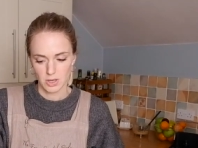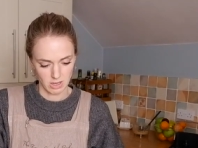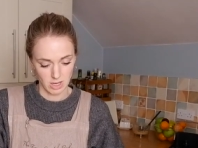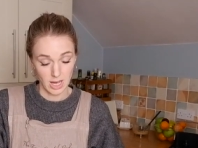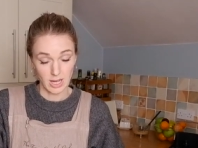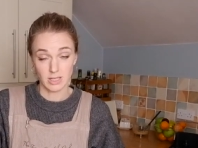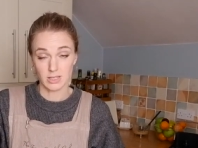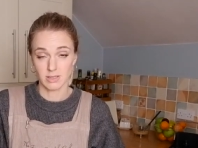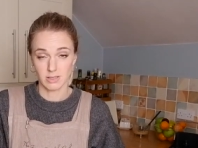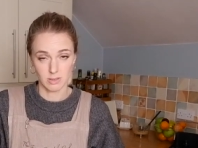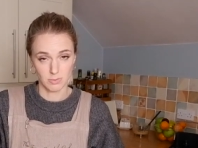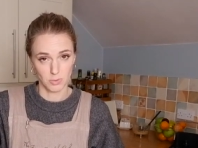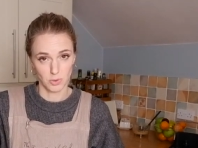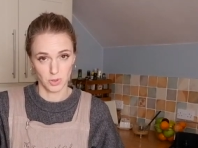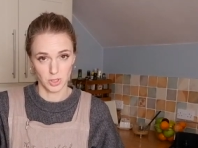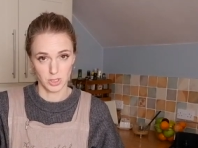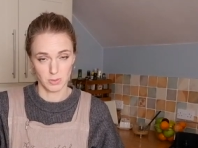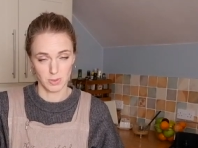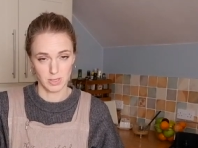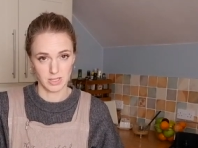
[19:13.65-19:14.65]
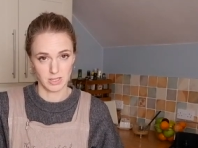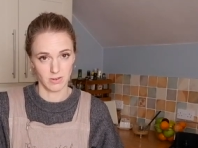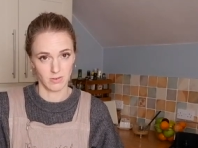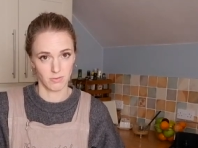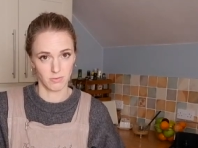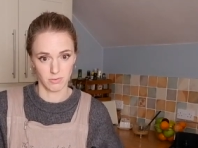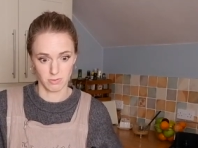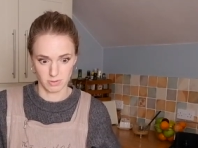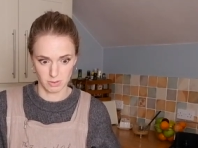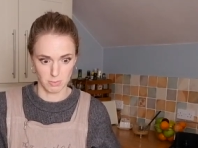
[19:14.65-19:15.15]
and some more expensive,
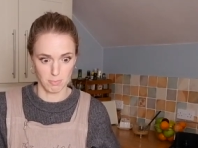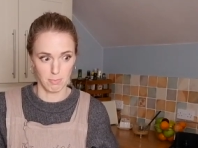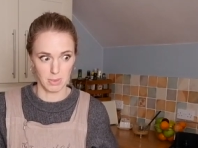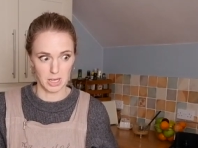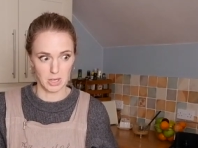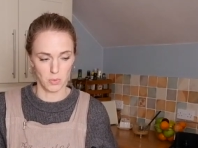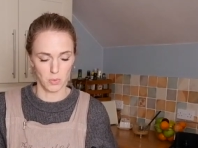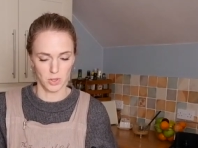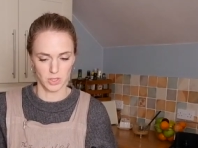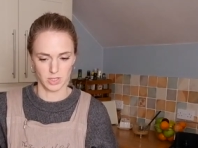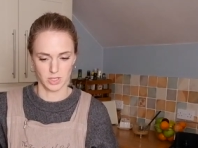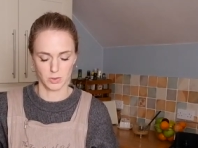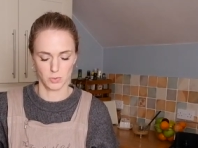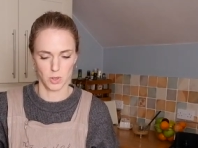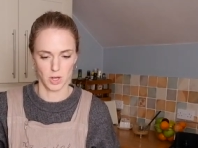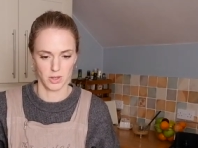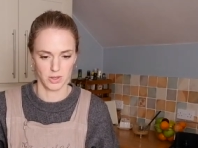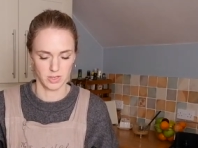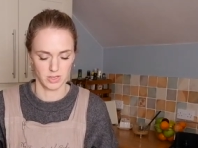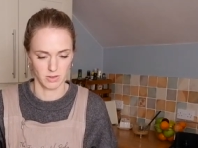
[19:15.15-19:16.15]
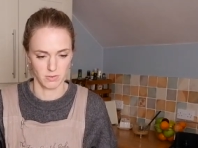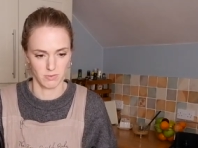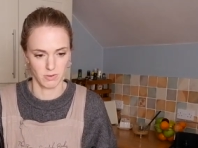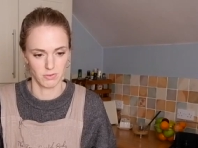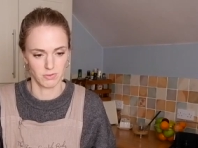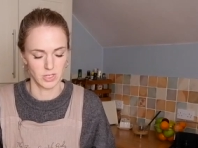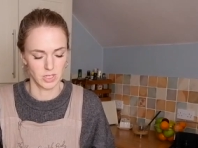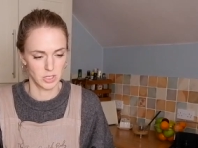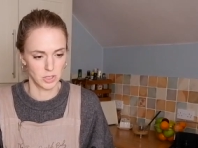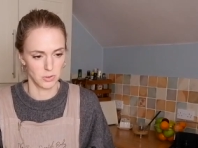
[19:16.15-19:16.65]
some bigger ones as well. There's a
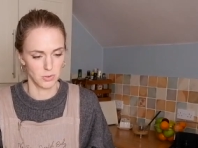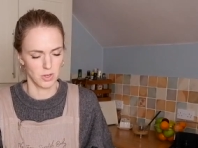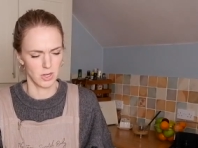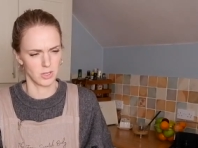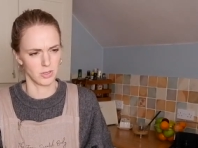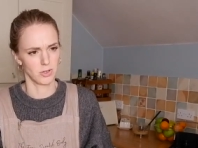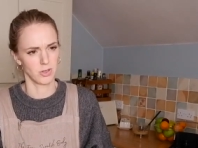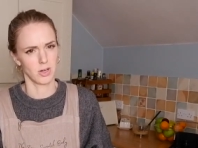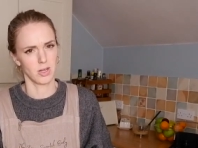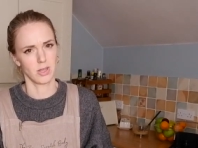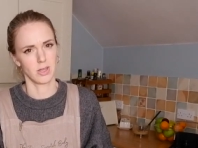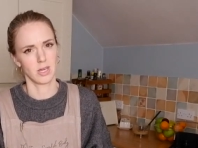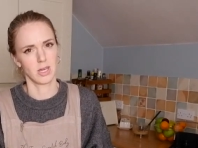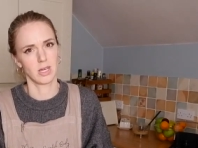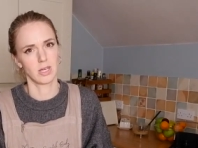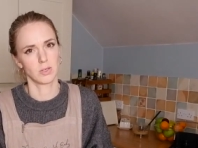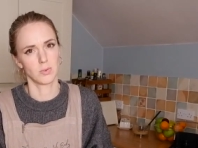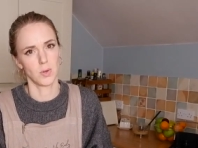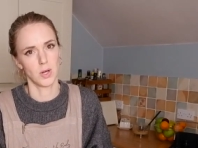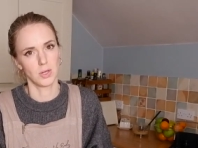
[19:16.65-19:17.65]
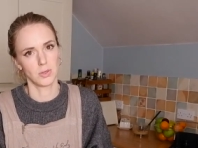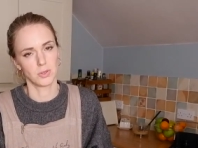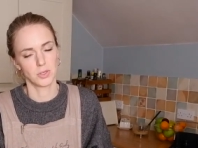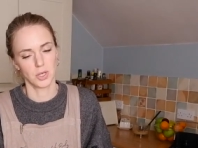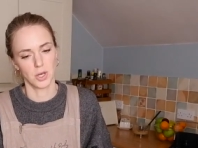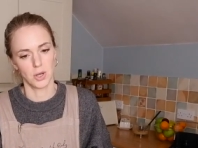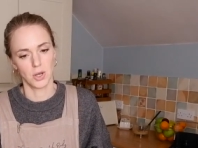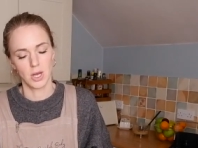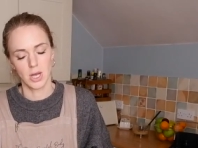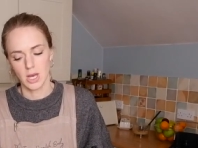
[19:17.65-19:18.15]
5200, I think, as well.
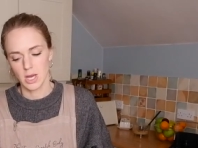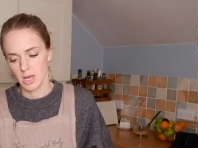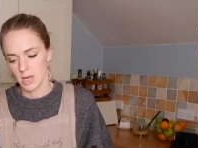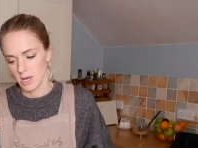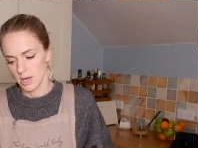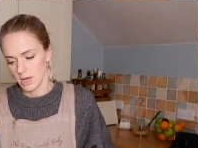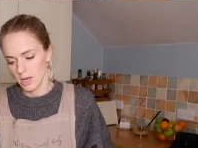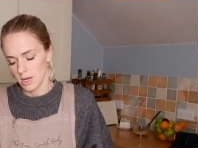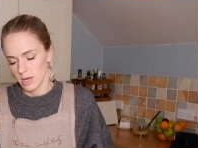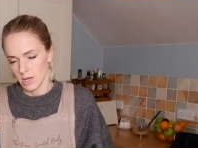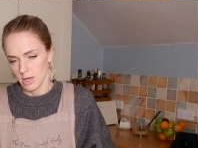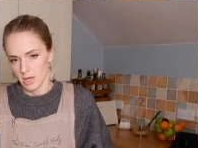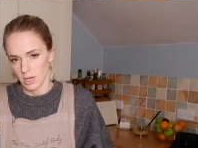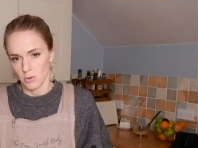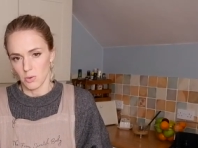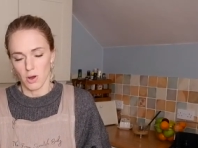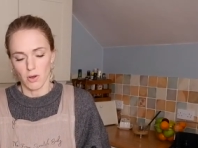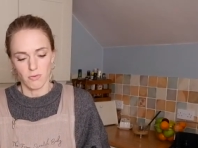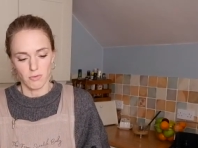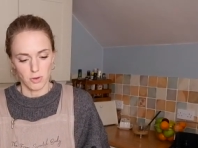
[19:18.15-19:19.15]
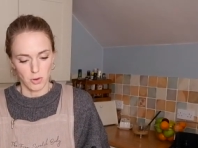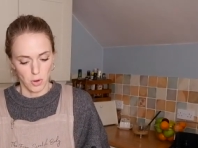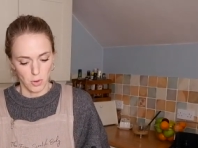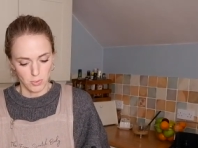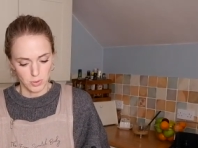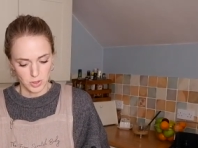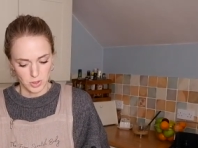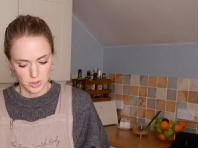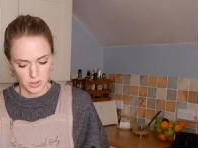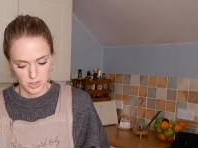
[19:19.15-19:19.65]
So quite a few
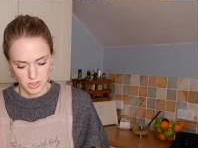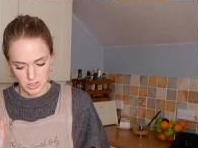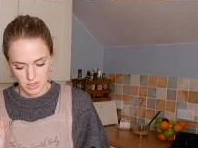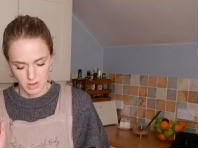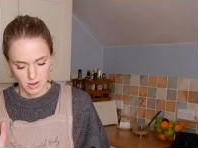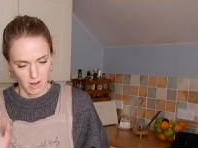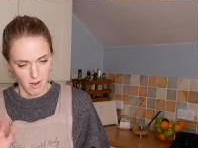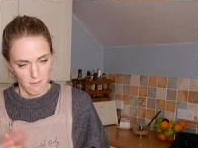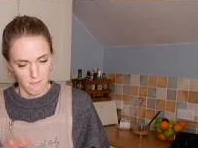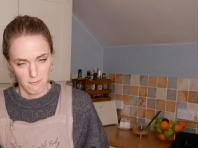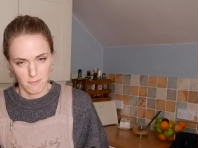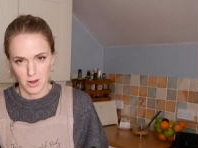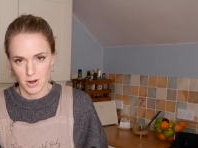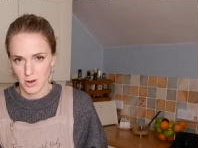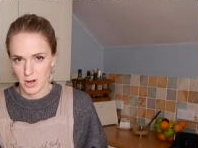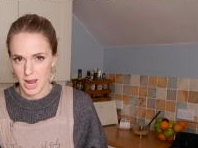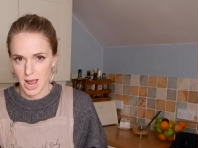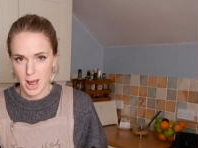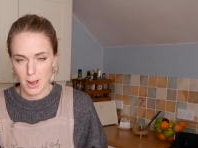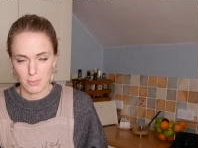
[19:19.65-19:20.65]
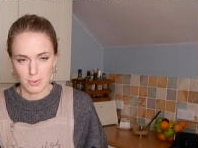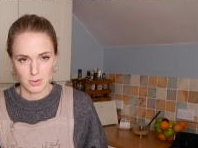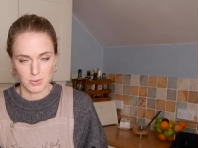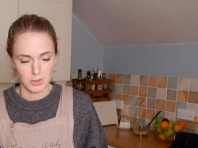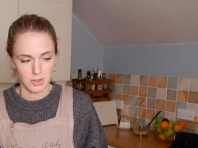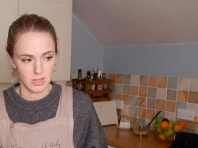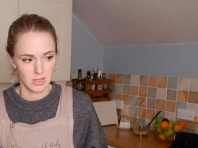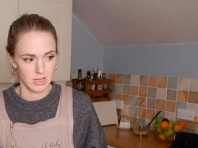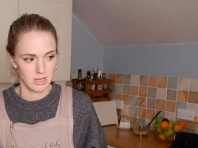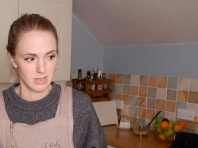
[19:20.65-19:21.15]
options. I'm very happy with
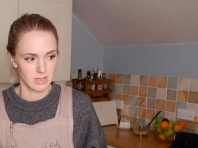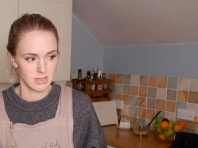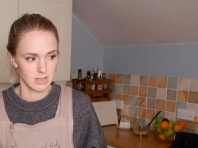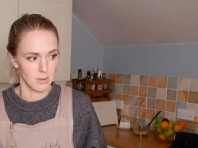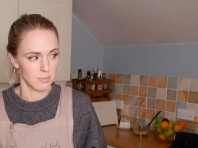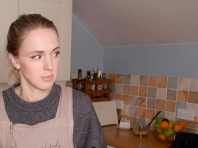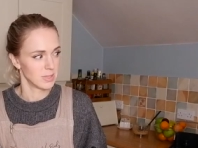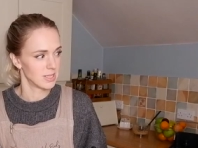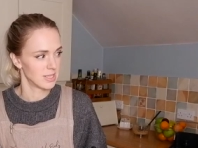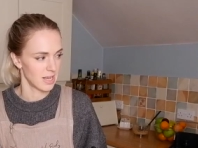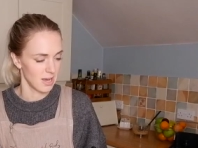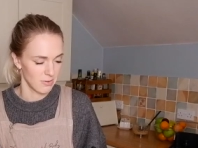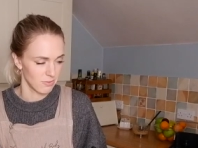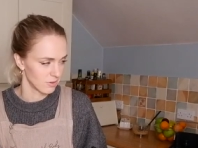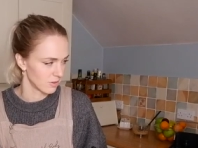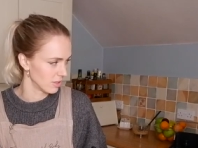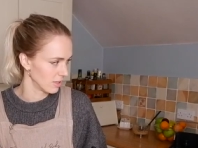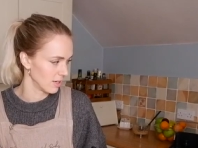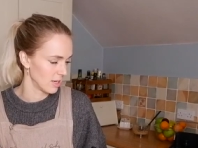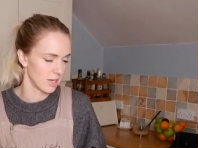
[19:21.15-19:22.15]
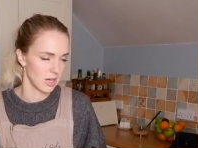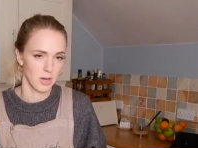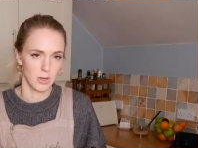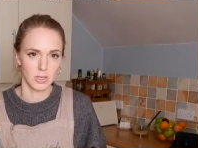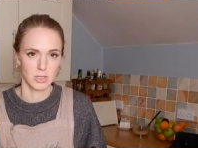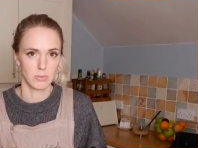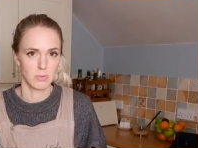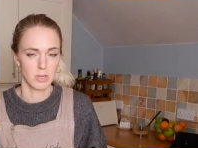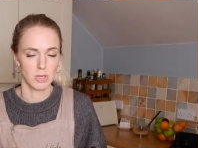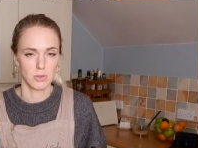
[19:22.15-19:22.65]
this. I'm definitely going
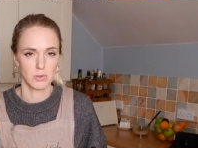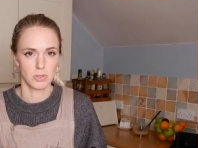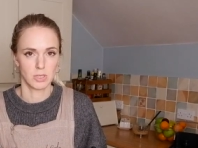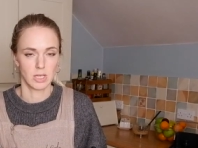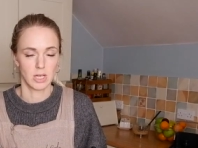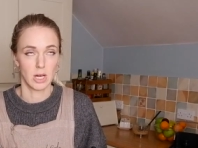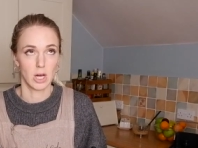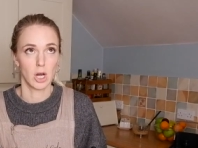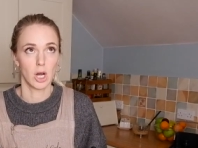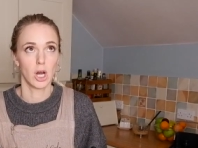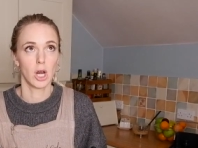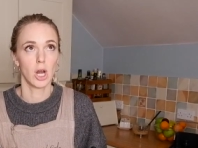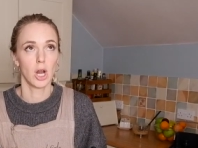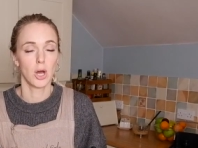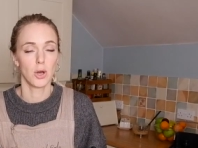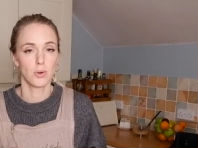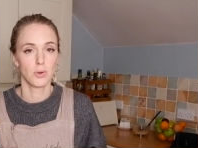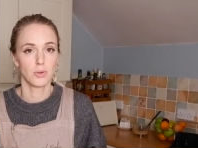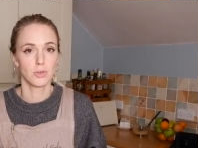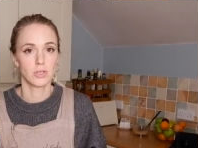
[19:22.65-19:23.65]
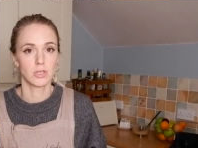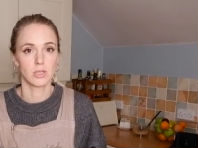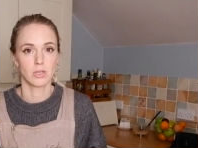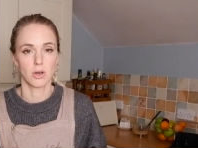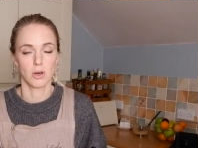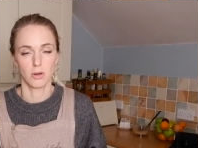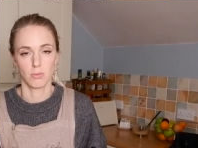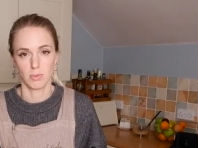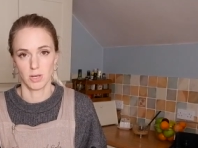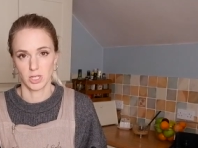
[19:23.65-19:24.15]
to be using it loads
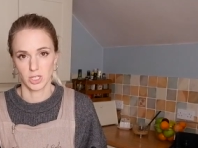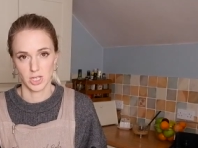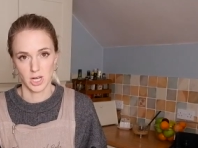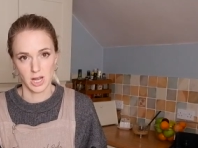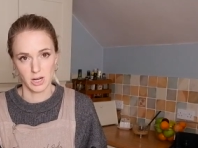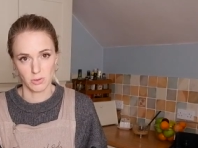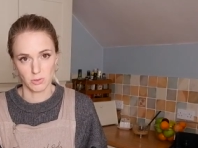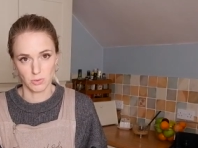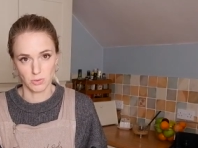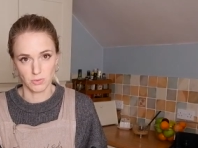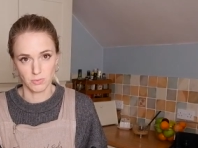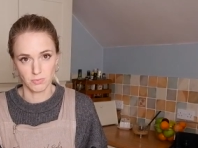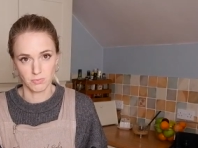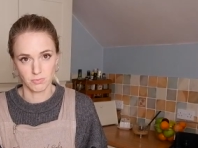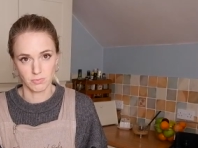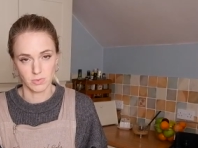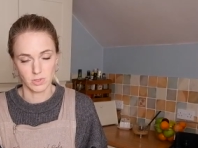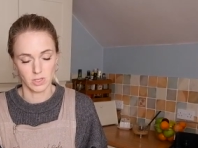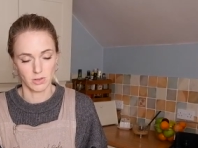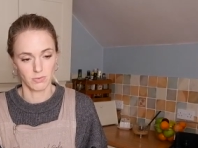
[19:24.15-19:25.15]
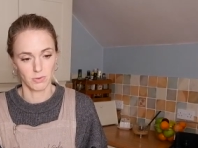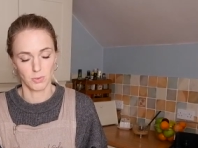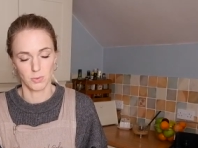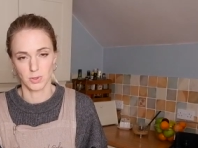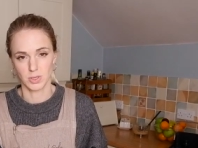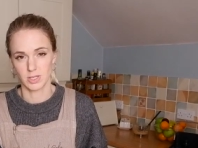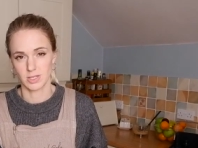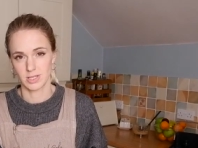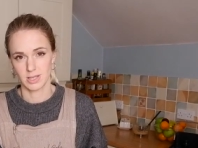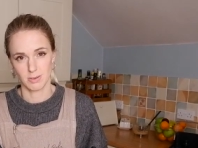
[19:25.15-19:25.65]
on my channel. So if you want
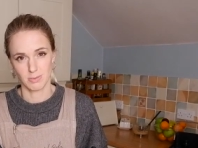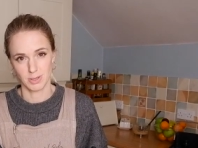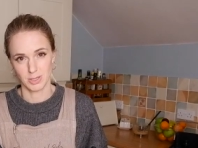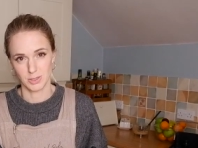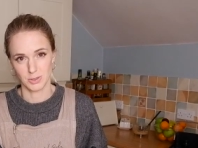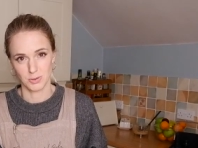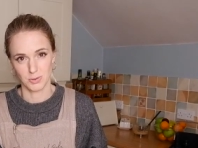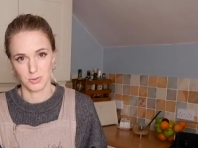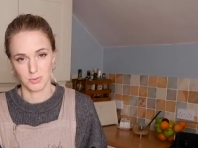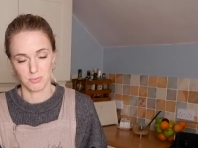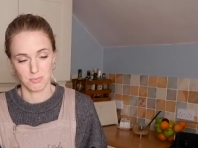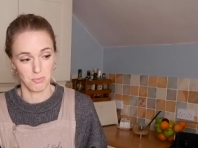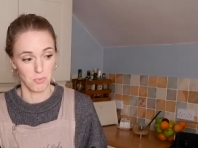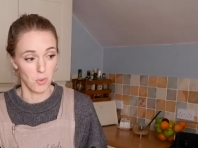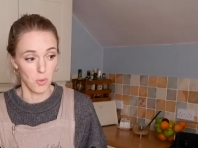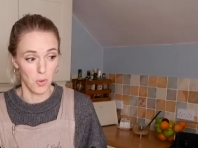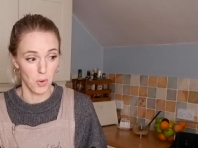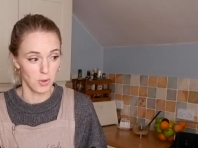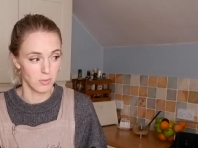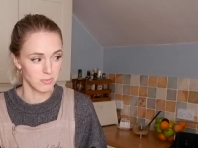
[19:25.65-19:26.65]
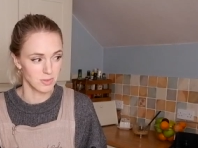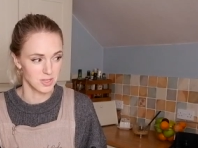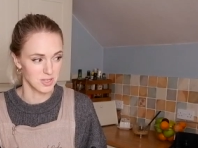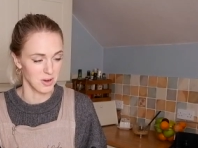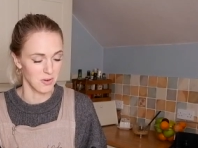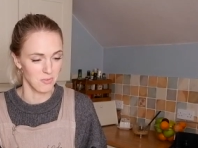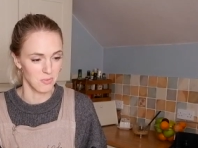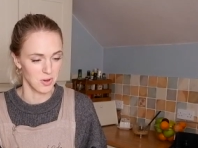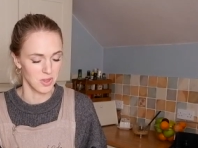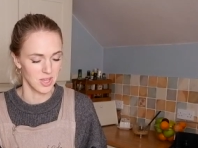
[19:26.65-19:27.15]
to see me do more
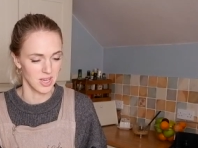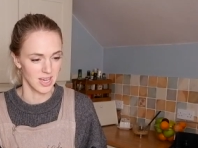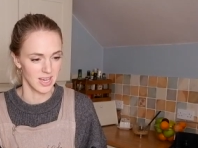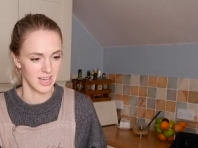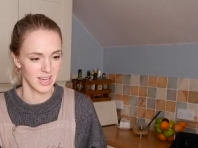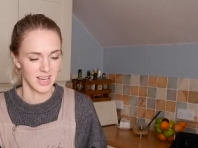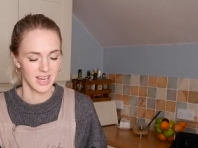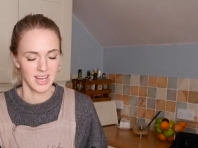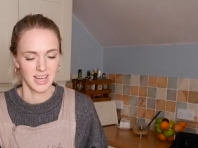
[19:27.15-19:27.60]
stuff with it,